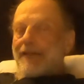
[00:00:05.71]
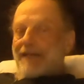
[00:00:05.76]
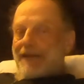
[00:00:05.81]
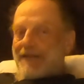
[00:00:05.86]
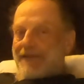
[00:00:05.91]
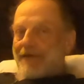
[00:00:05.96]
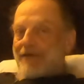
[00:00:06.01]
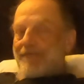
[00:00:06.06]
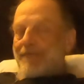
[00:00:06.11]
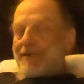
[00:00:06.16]

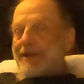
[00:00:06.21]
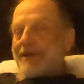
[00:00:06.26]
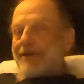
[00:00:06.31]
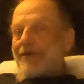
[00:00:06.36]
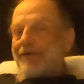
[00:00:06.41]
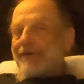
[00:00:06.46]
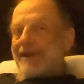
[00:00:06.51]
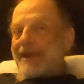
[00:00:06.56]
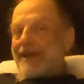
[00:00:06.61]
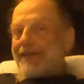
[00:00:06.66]
Said there'd be
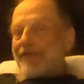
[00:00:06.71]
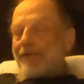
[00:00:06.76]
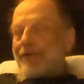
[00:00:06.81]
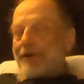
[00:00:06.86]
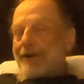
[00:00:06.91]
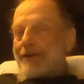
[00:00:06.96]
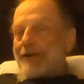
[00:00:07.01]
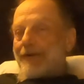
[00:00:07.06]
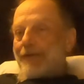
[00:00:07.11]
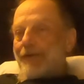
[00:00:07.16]
no day
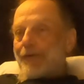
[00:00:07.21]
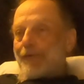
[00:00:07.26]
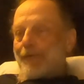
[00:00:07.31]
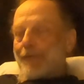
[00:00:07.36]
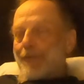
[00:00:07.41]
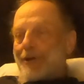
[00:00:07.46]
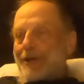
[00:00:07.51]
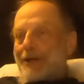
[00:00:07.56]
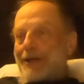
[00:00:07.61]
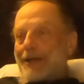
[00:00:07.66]
32,
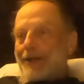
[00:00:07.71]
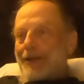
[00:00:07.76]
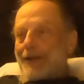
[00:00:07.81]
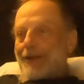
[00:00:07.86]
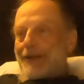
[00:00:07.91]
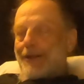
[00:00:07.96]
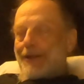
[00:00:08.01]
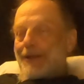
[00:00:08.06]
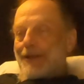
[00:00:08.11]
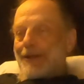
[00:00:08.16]
but
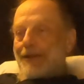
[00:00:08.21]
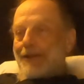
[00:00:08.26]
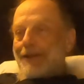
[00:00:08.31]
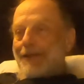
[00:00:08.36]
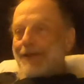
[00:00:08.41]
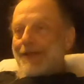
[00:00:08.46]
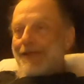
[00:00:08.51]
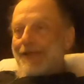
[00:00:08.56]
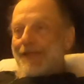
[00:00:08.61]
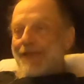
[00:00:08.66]

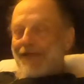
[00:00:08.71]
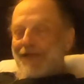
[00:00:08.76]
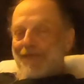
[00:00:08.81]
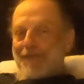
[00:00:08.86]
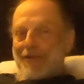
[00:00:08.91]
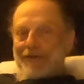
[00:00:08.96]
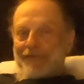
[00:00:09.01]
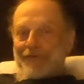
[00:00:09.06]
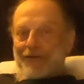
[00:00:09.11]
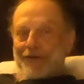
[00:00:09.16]
this is
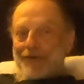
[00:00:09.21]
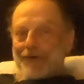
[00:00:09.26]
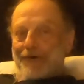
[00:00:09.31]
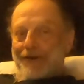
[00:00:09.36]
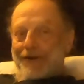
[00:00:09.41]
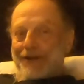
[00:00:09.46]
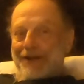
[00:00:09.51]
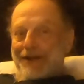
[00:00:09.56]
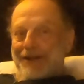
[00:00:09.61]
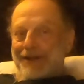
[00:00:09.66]
being
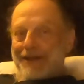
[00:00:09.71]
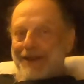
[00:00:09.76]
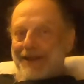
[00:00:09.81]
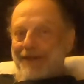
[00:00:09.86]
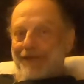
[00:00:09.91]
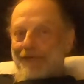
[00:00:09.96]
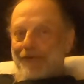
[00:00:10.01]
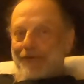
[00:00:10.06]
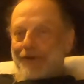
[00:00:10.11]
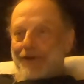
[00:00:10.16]
recorded on
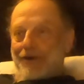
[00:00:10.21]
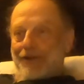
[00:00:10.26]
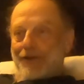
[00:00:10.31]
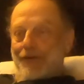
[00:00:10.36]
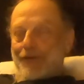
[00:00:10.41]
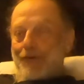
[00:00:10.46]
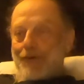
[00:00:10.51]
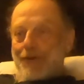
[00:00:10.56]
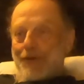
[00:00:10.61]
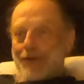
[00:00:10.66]
day 32.